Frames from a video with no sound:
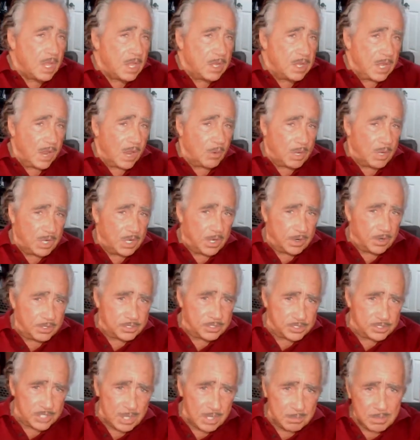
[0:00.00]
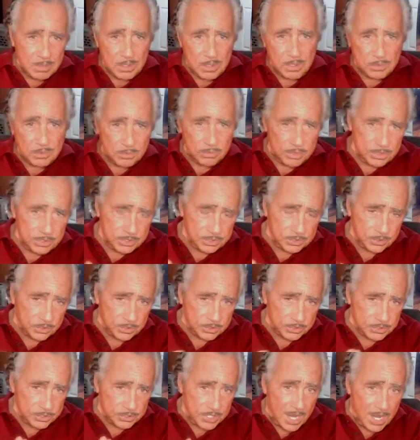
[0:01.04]
Now, in her seminal
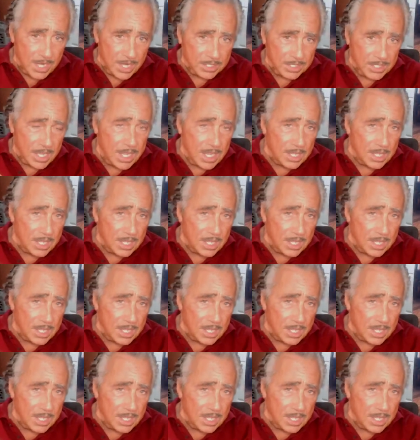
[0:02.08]
research, Dr.